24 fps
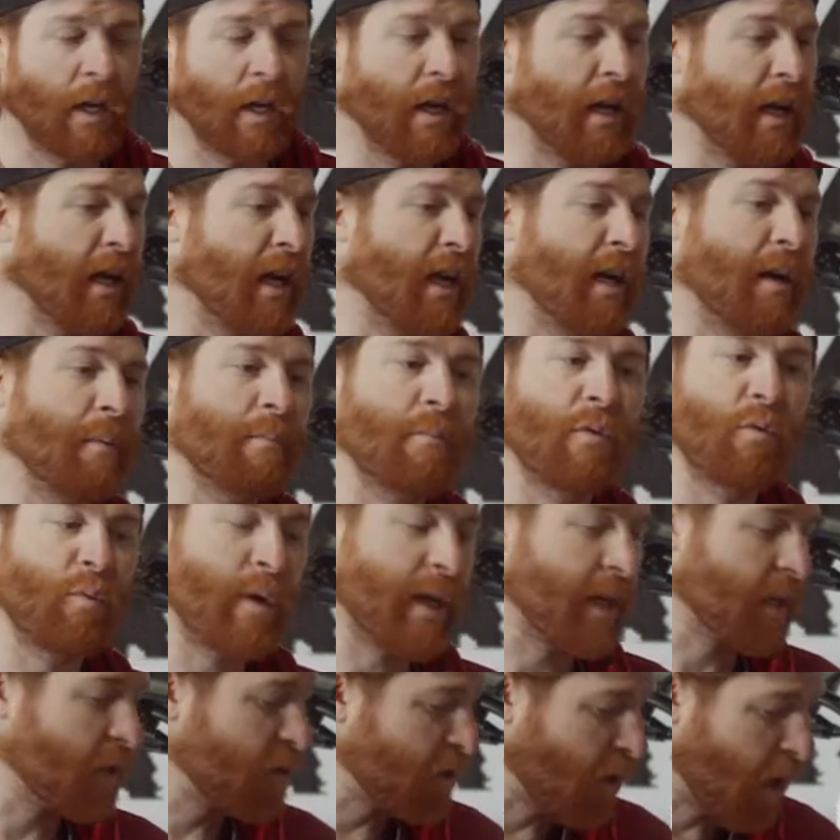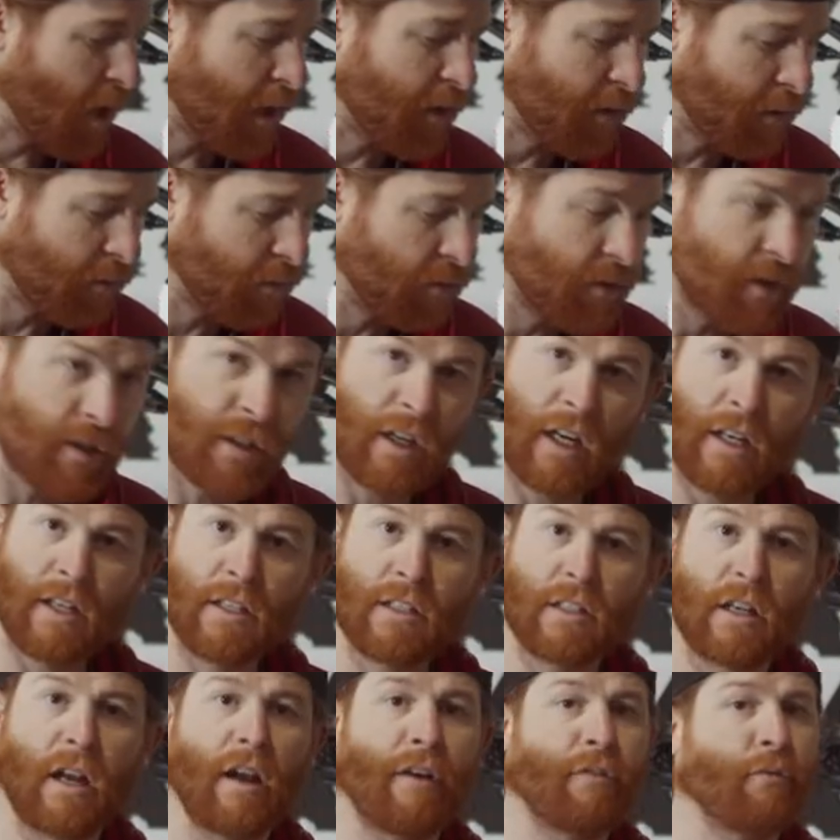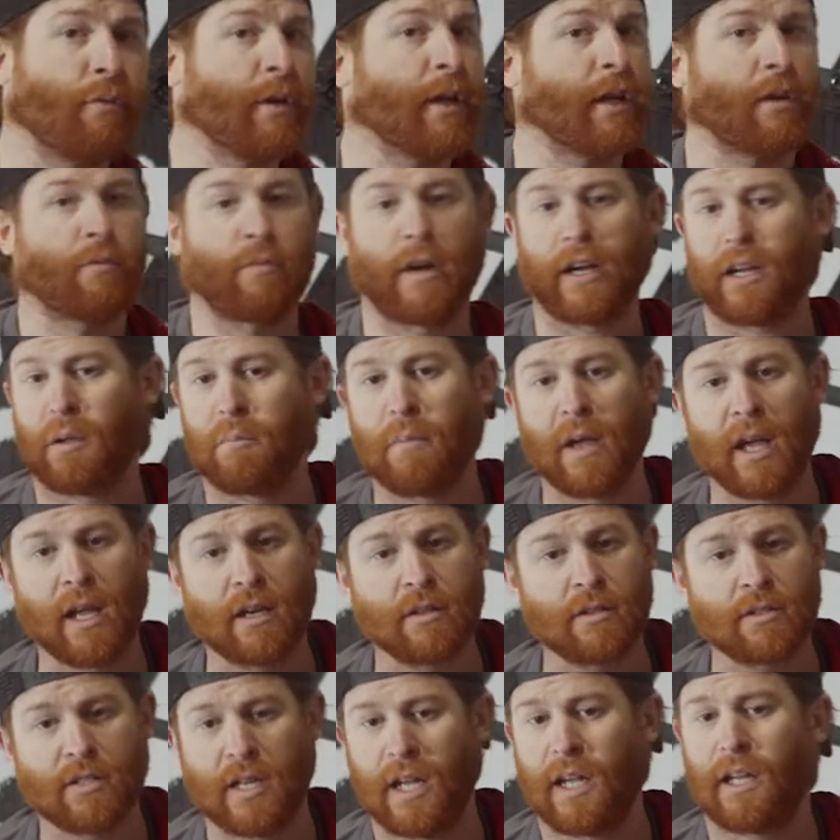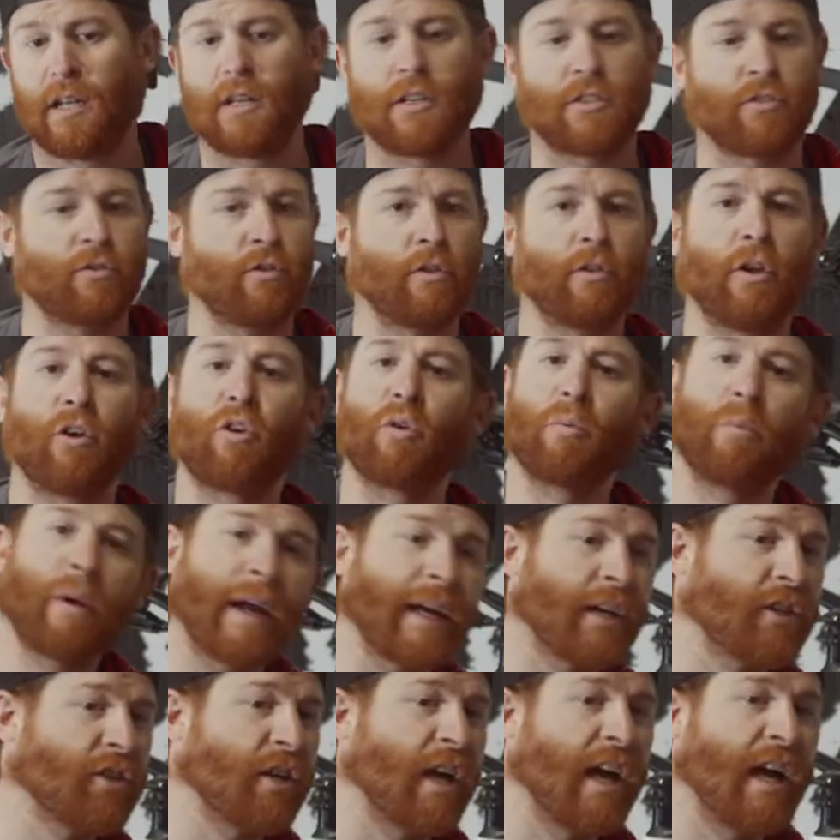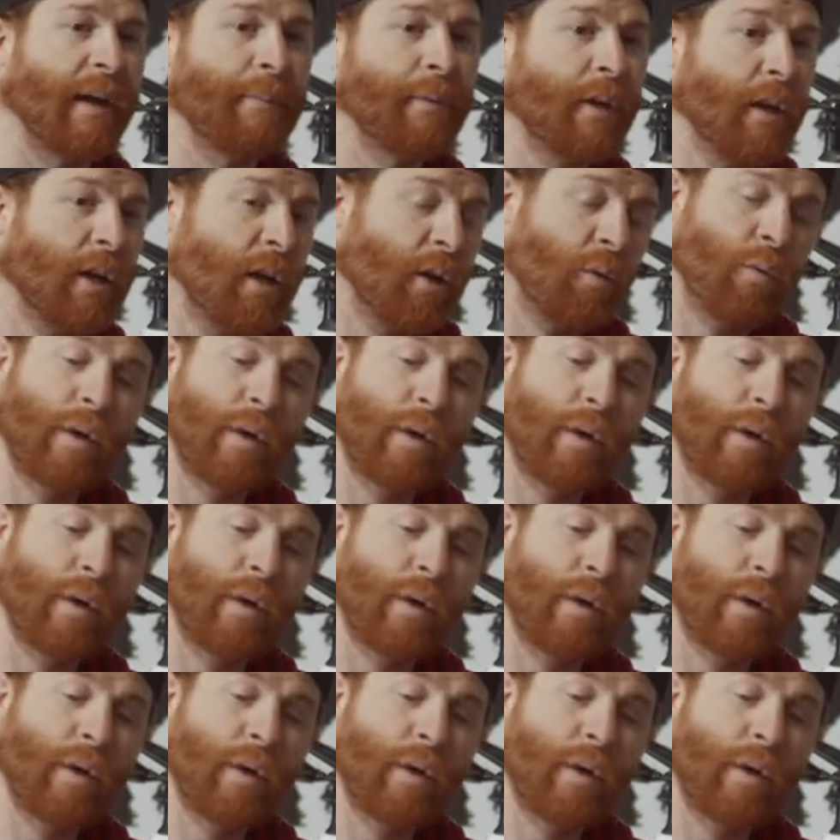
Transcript: Um, we can talk you through this kind of stuff. We can recommend taking it to a local bike shop.